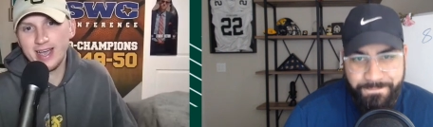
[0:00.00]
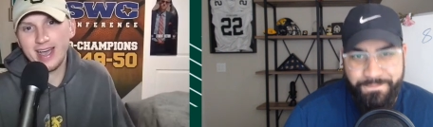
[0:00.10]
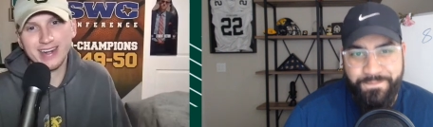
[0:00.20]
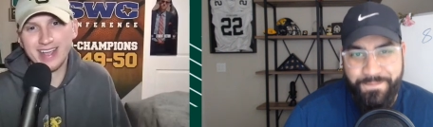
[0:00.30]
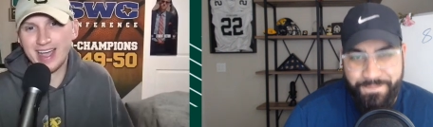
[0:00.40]

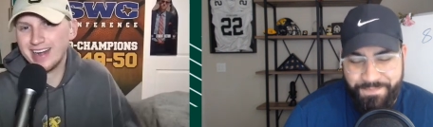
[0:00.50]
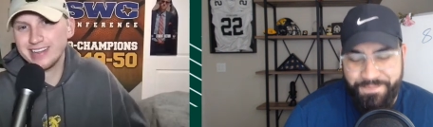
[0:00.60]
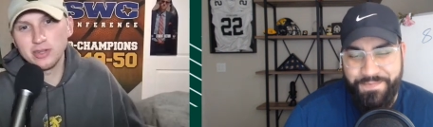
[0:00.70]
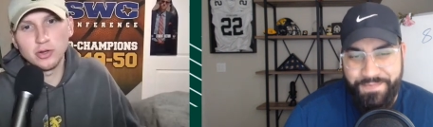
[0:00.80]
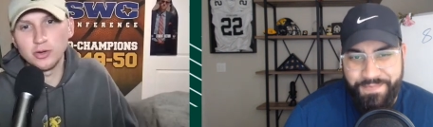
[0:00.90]
Speaker 1: how do, how
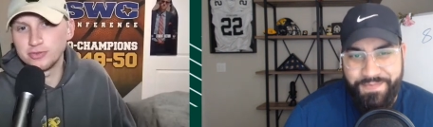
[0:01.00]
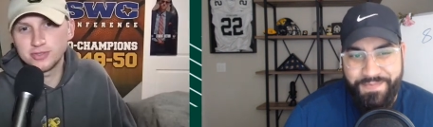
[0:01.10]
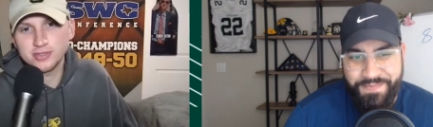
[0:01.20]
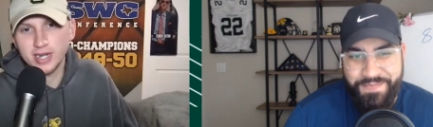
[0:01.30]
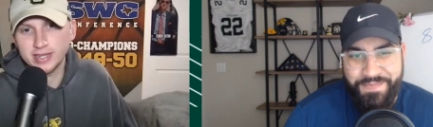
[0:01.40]
do you
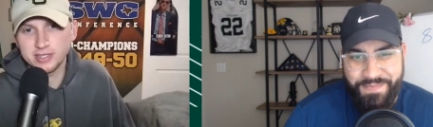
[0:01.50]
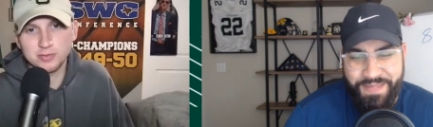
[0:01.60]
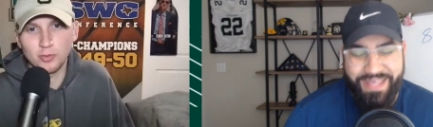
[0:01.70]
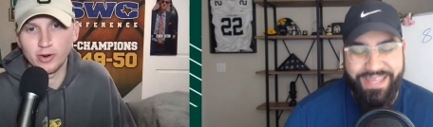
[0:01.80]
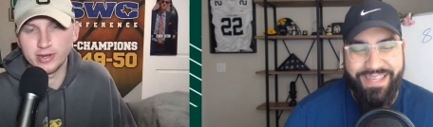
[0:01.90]
lose at
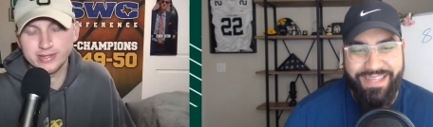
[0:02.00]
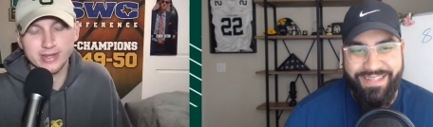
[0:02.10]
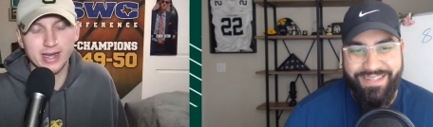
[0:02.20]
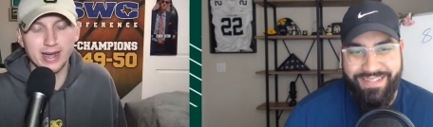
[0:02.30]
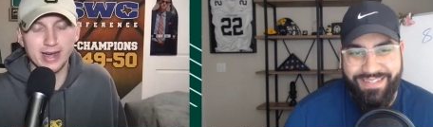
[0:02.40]
this point?
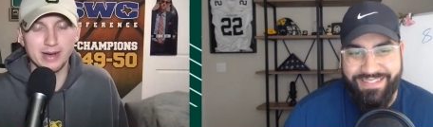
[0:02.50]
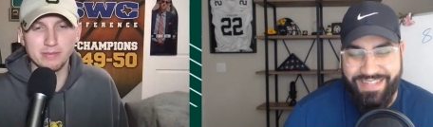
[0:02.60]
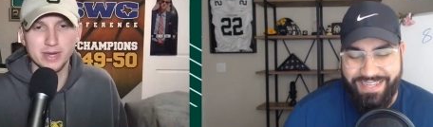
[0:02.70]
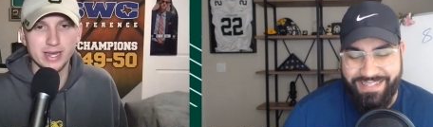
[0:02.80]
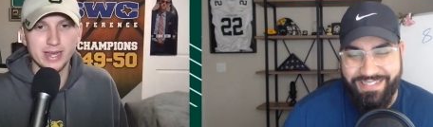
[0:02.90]
Um,
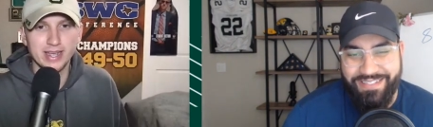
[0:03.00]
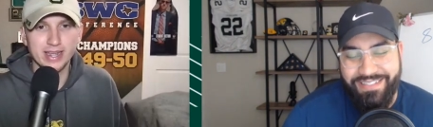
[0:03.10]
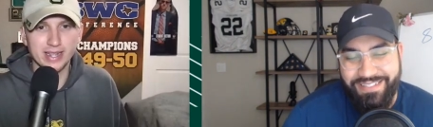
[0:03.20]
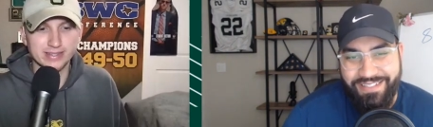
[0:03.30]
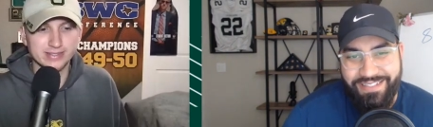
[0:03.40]
exactly.
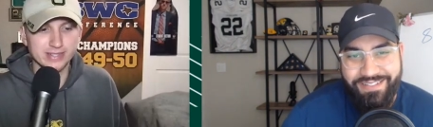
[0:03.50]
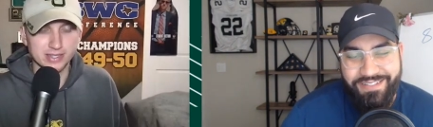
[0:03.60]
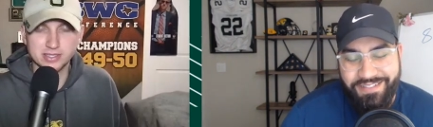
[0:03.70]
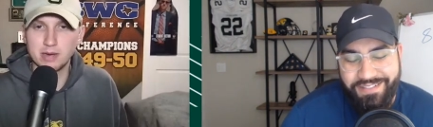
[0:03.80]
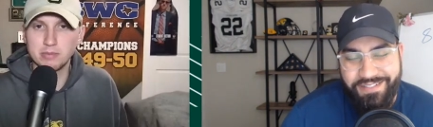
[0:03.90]
It's
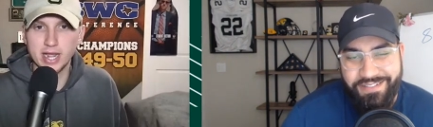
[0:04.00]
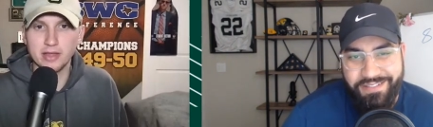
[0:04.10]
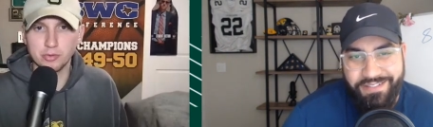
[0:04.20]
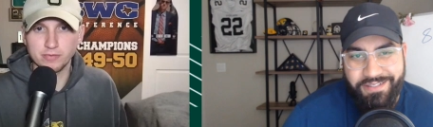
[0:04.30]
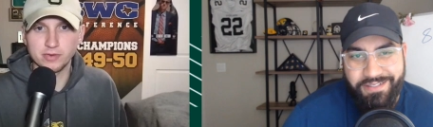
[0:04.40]
it's come
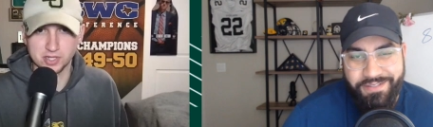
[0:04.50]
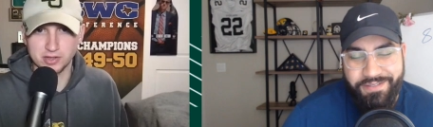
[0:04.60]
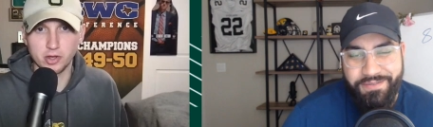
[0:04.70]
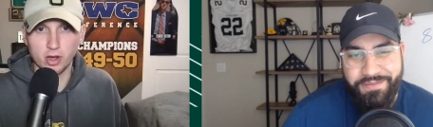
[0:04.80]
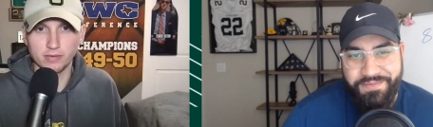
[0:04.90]
together. It feels like
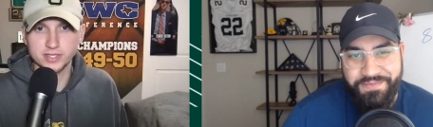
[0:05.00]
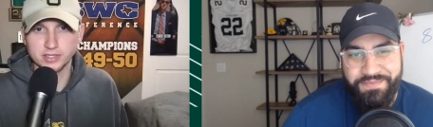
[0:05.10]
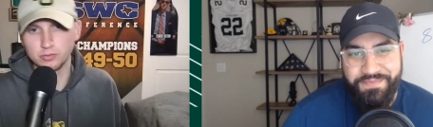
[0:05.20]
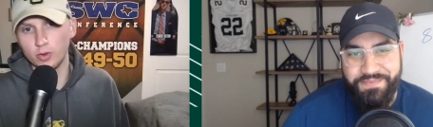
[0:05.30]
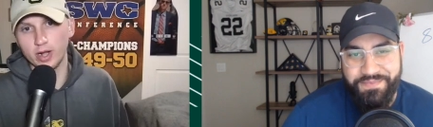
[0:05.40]
in the
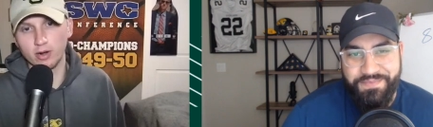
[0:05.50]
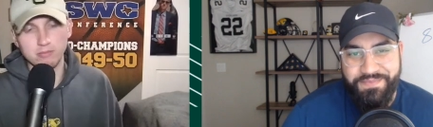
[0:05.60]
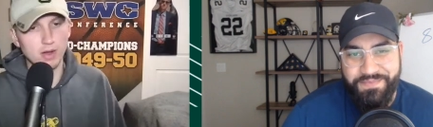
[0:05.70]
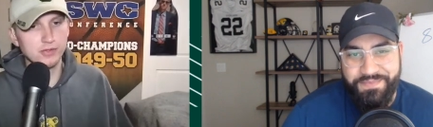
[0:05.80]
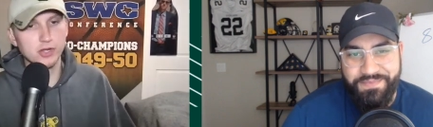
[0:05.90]
offseason, where a
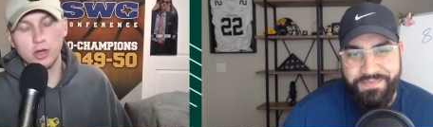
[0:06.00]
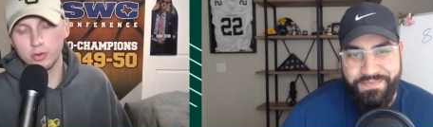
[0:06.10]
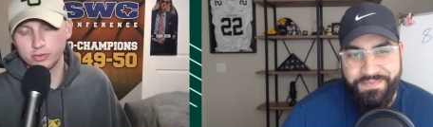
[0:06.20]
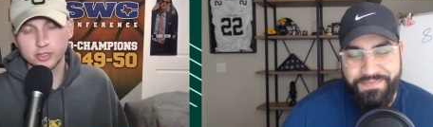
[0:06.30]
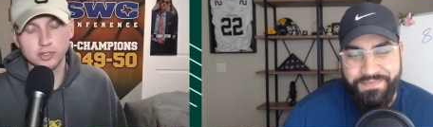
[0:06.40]
month ago
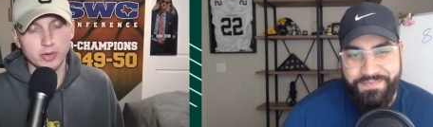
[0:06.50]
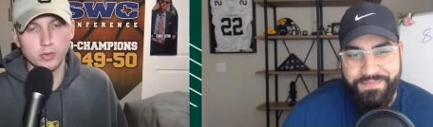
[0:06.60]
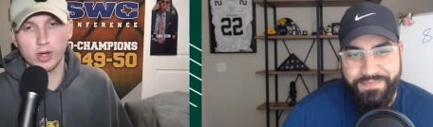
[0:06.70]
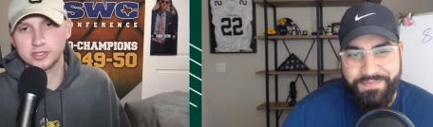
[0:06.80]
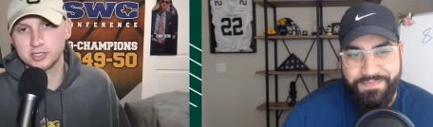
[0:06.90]
there were so many
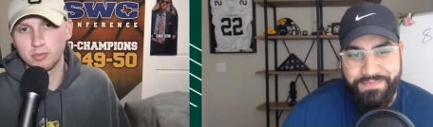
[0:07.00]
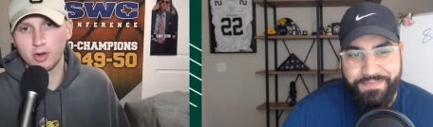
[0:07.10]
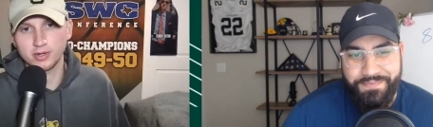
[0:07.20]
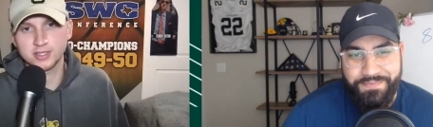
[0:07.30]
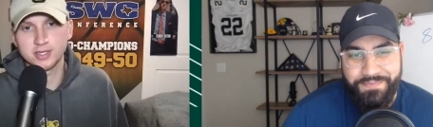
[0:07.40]
question
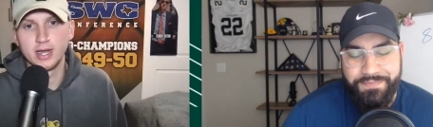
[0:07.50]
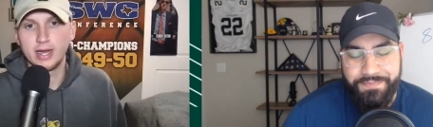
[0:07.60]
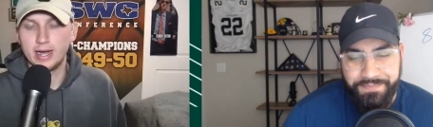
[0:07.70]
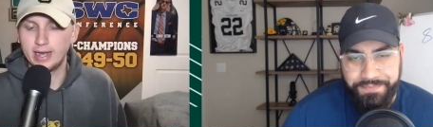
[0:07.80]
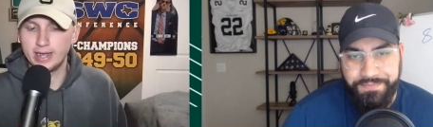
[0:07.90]
marks
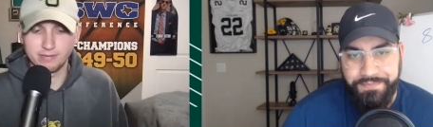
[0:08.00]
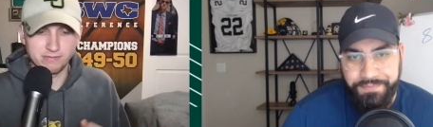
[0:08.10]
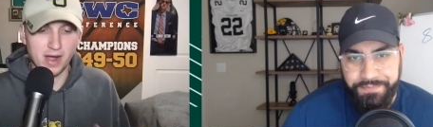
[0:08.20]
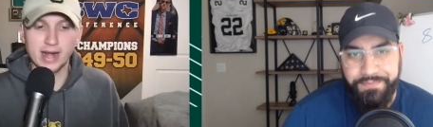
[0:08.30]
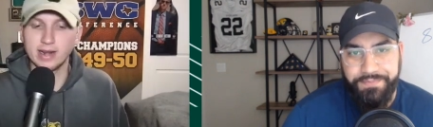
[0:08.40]
it,
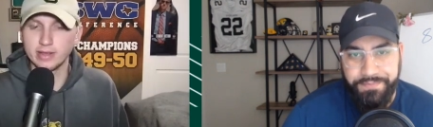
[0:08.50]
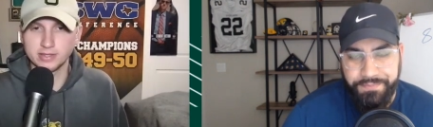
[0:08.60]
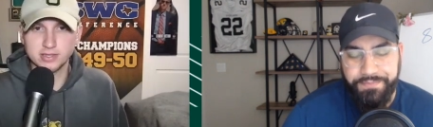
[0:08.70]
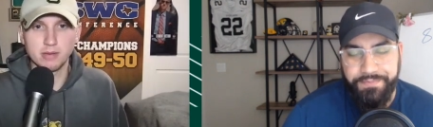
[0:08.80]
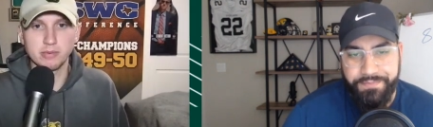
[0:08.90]
finally
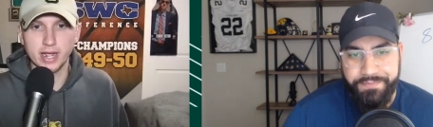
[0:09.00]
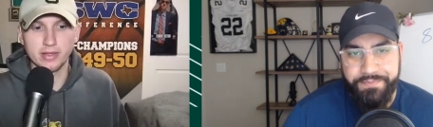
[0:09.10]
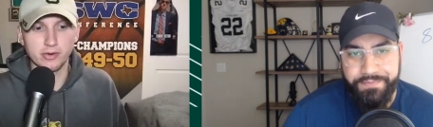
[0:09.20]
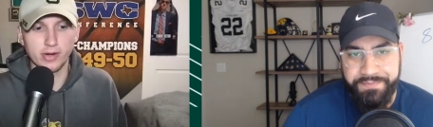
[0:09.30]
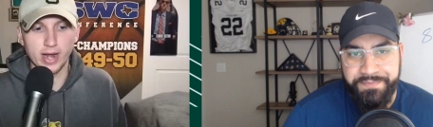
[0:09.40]
it's come
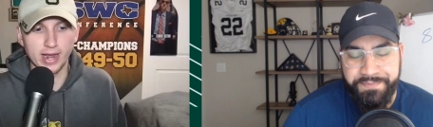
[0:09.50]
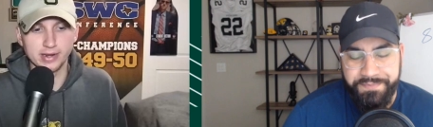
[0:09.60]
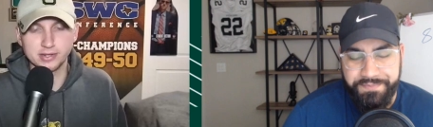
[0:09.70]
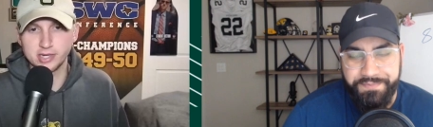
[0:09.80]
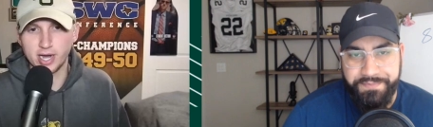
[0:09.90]
together.
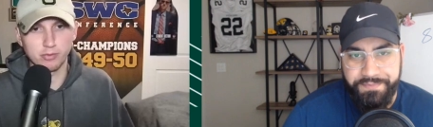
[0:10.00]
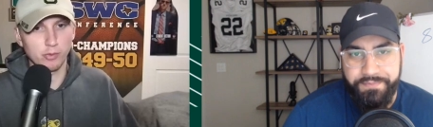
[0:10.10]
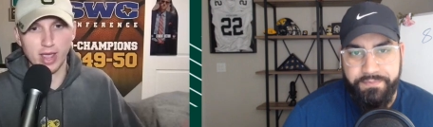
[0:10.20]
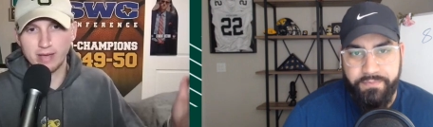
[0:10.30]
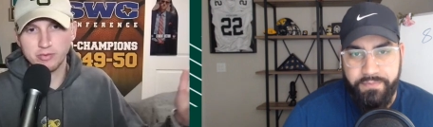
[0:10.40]
And John, when
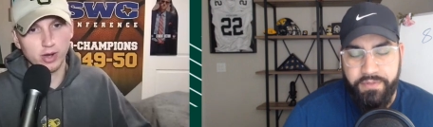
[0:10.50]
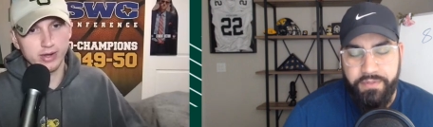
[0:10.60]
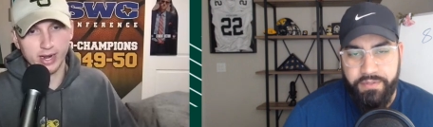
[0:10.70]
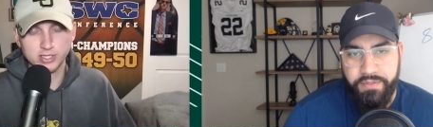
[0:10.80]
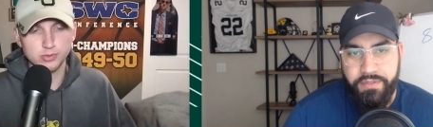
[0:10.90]
we have you
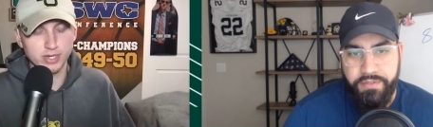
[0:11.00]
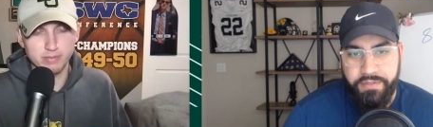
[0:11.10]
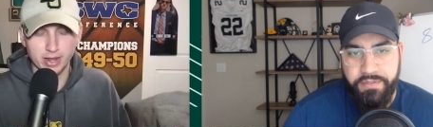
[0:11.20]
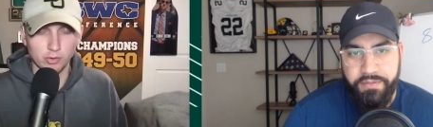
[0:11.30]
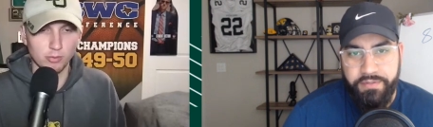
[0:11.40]
on next
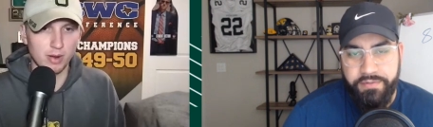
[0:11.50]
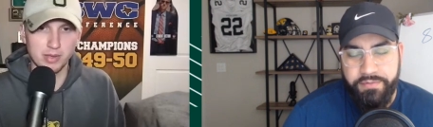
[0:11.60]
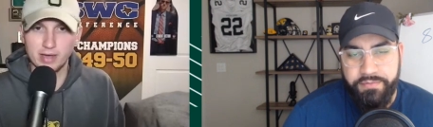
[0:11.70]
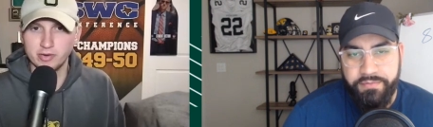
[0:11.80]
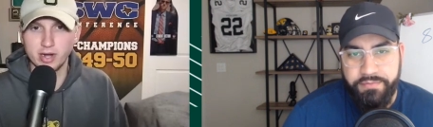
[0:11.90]
week, Baylor will
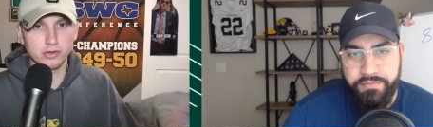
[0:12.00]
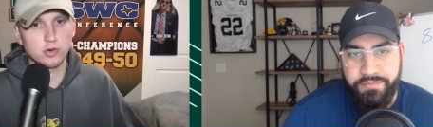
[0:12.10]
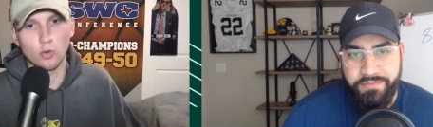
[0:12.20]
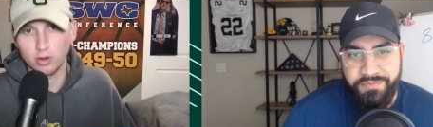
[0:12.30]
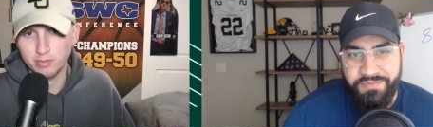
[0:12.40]
probably have another
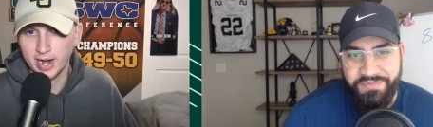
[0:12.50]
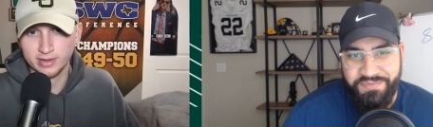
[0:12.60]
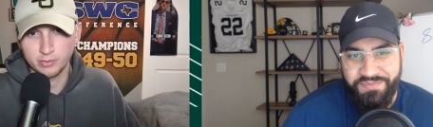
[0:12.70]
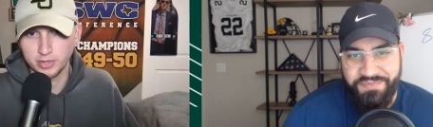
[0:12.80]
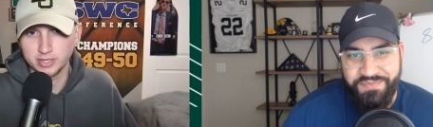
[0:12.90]

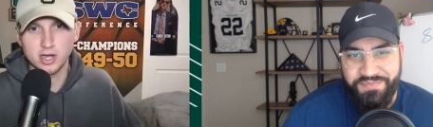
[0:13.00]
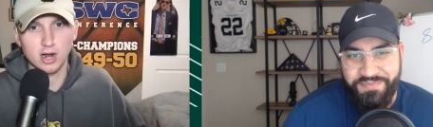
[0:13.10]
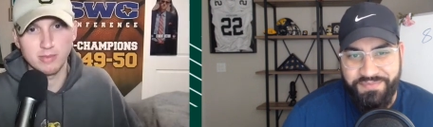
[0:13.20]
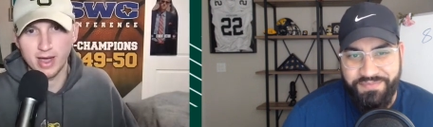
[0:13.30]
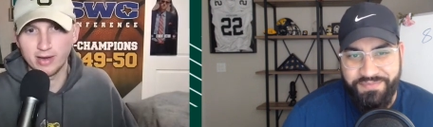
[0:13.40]
quarterback that we can
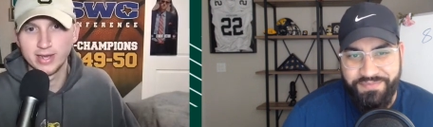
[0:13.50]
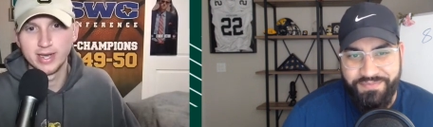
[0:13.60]
talk about,